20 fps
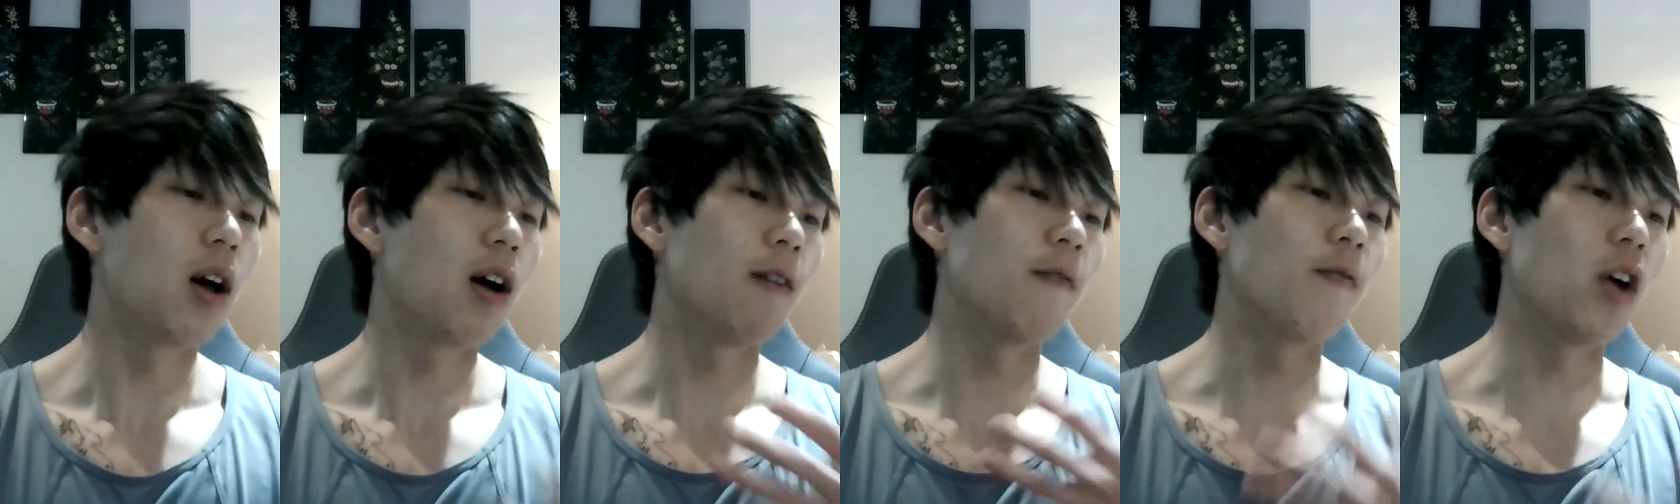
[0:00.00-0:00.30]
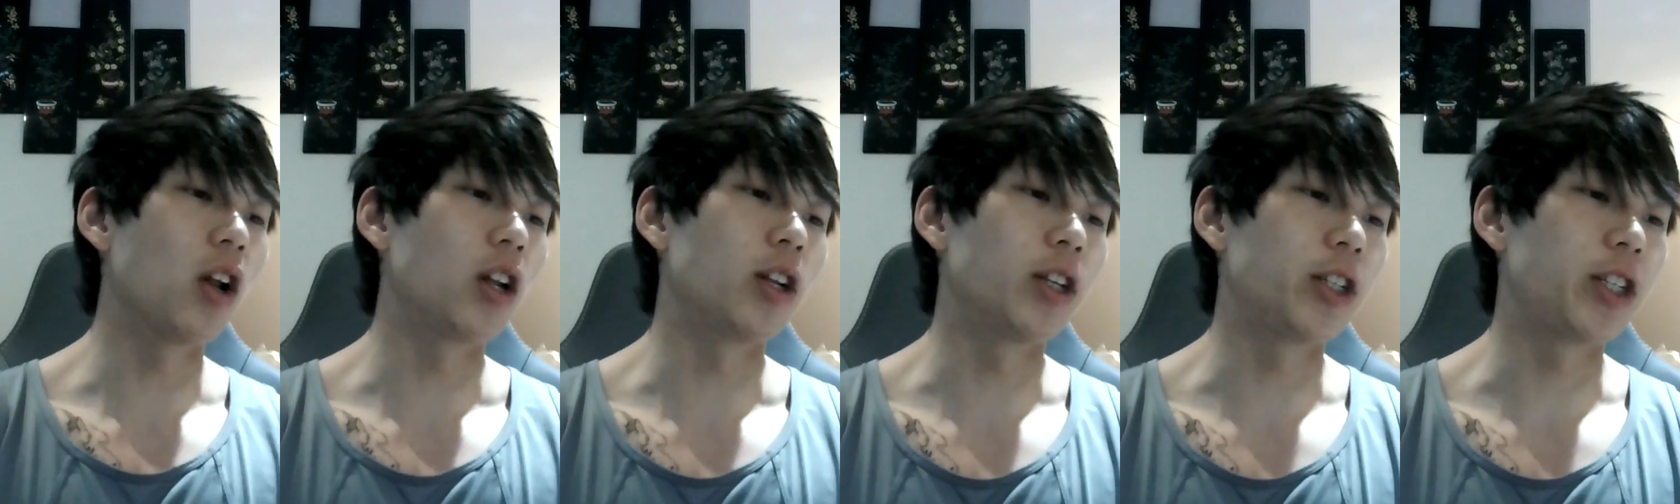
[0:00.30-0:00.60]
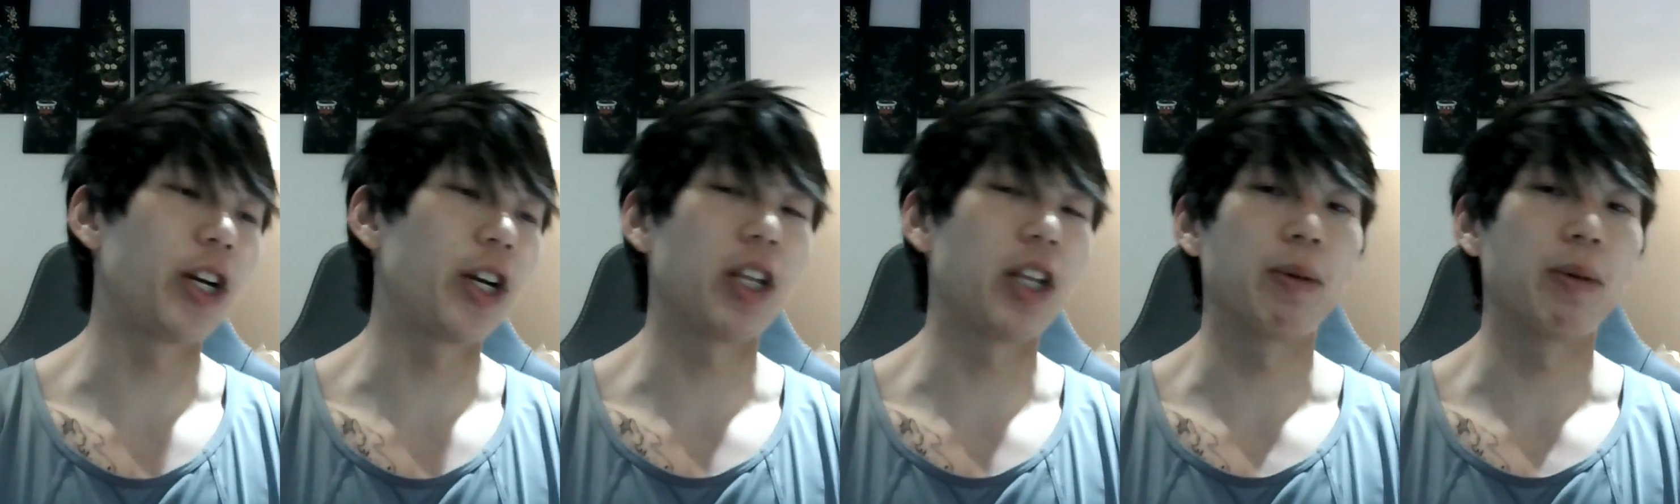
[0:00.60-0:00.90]

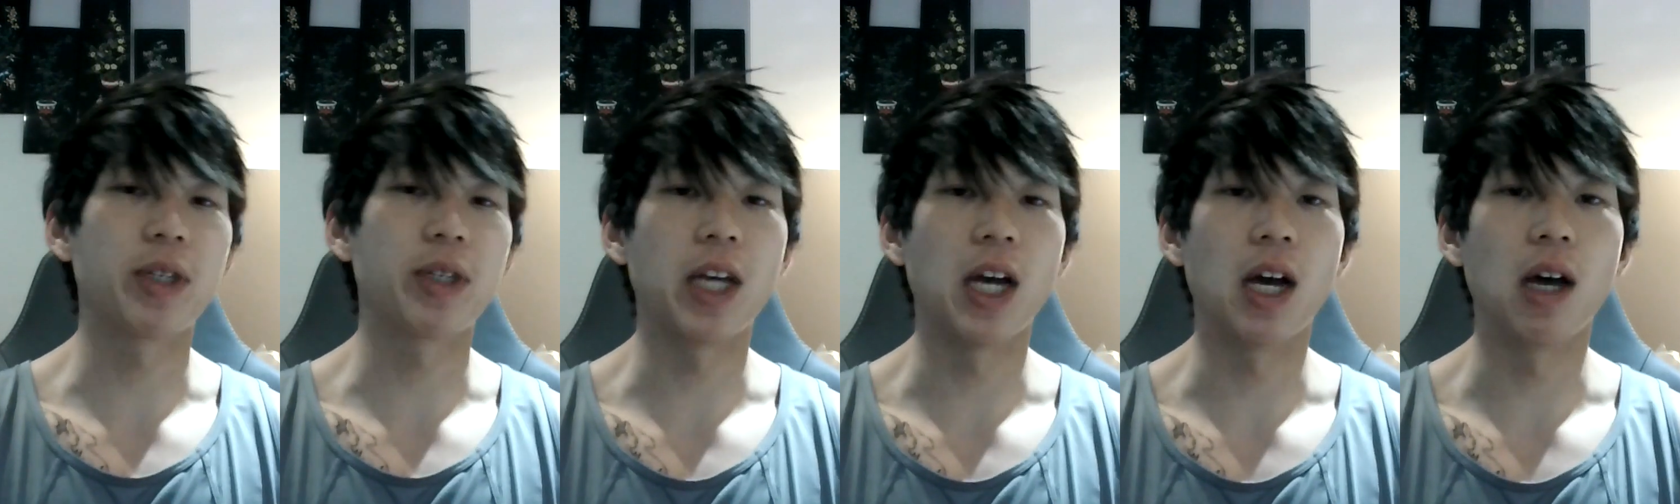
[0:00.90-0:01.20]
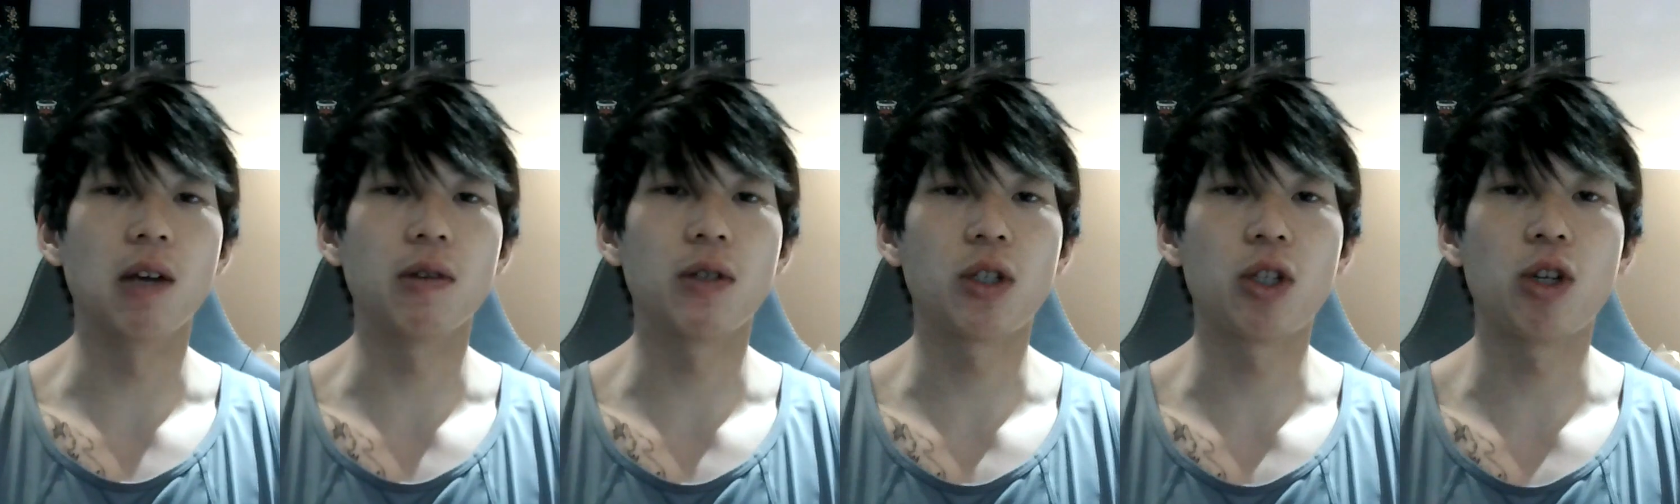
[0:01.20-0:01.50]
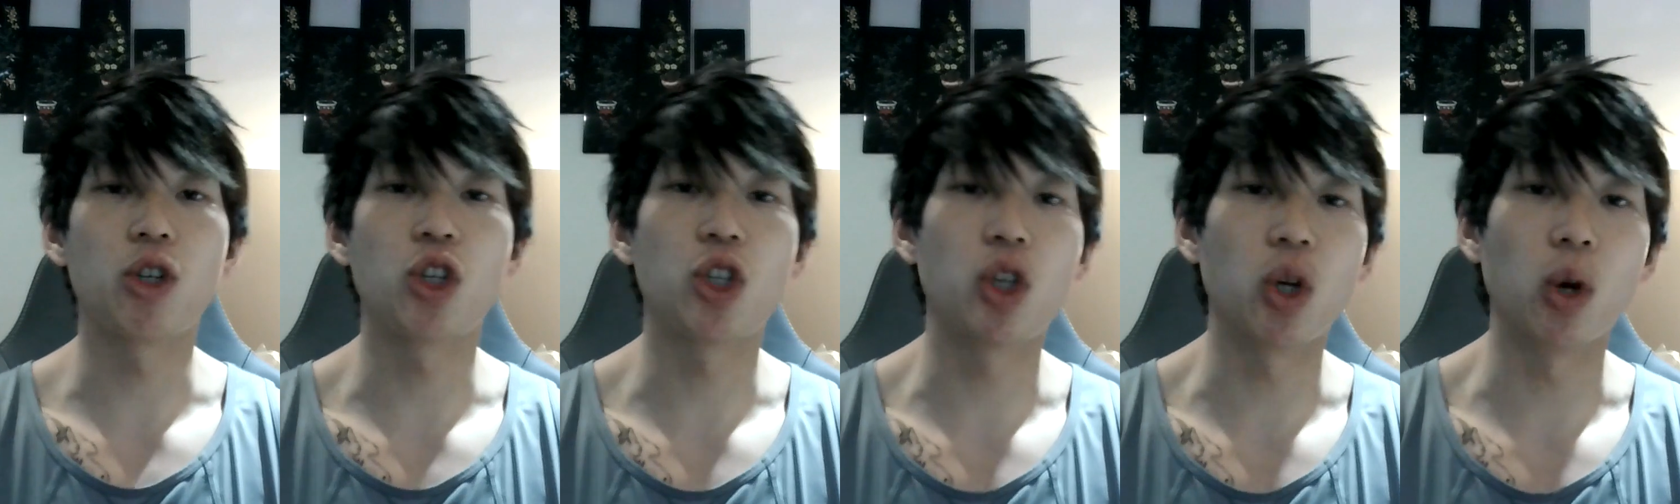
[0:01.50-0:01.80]
volunteer themselves
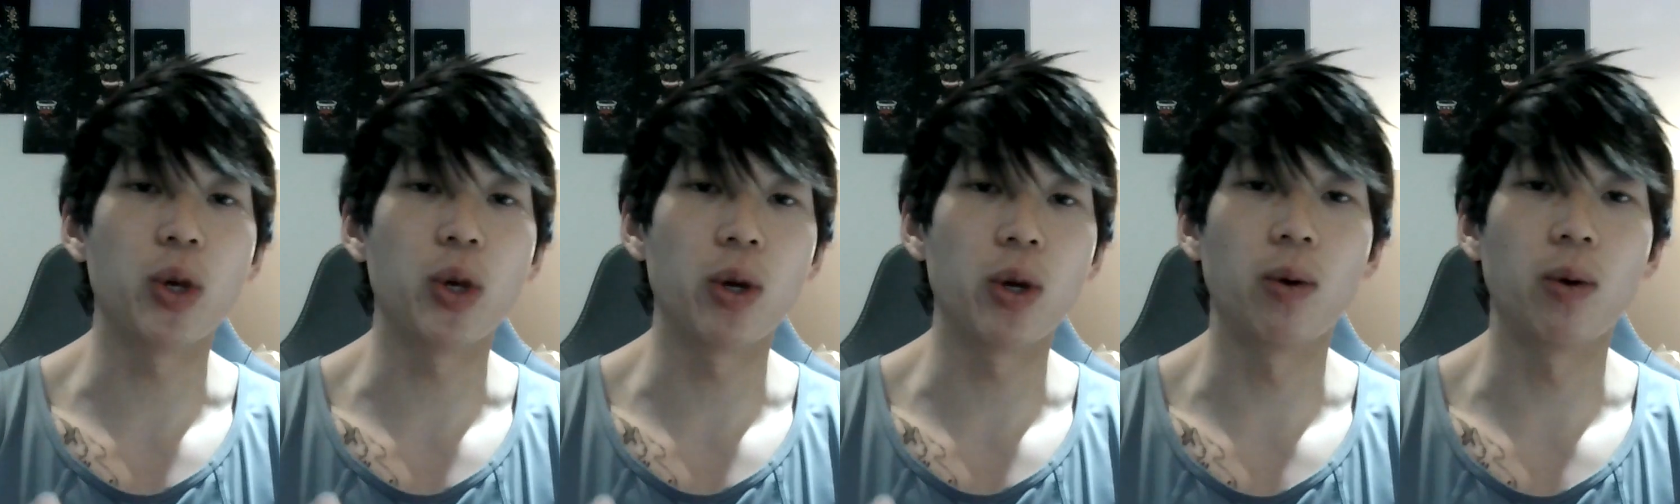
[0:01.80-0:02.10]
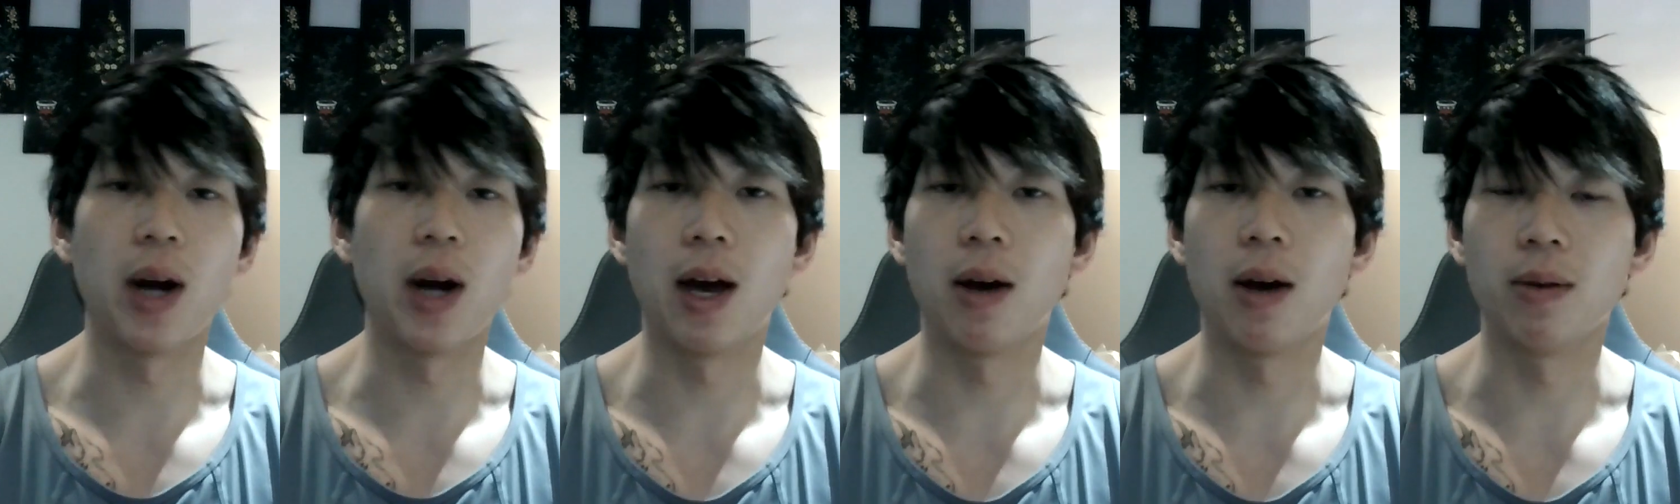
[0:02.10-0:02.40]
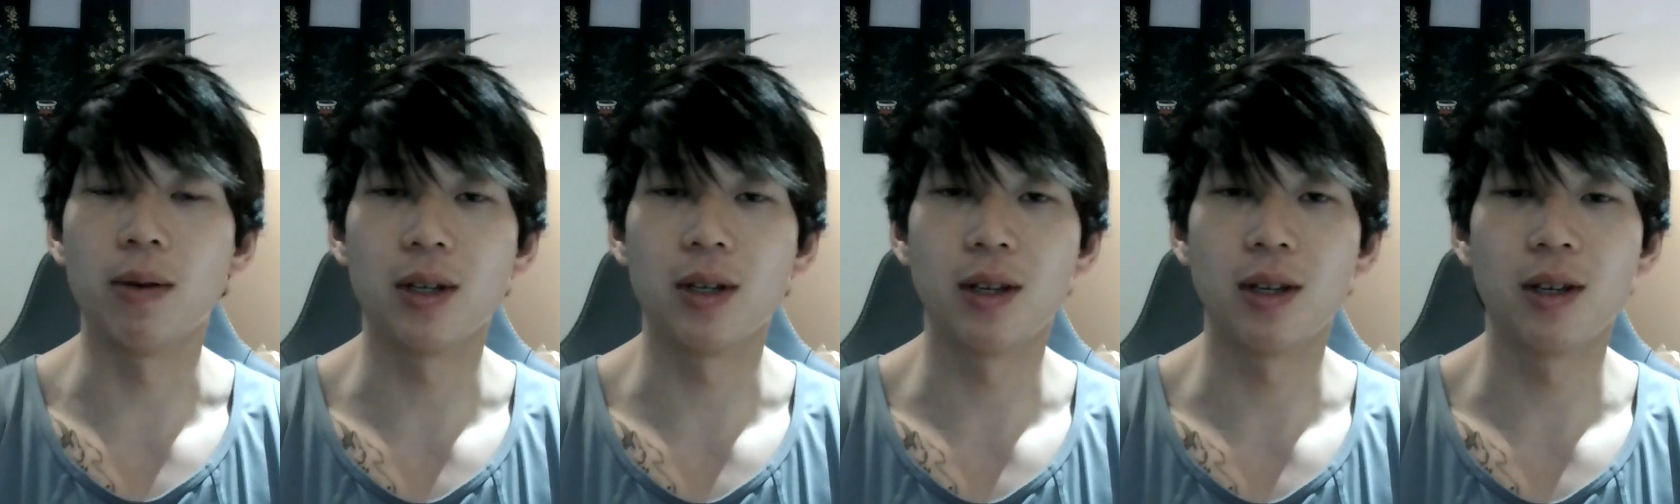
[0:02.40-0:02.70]
to show you
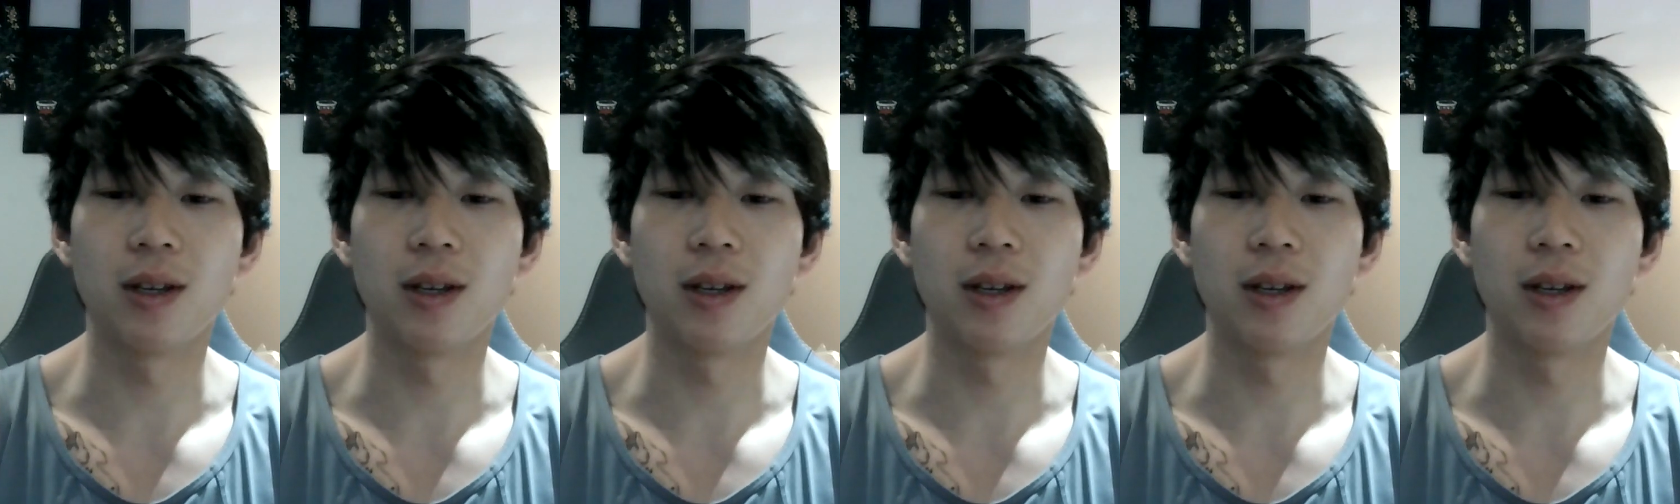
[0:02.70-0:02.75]
around.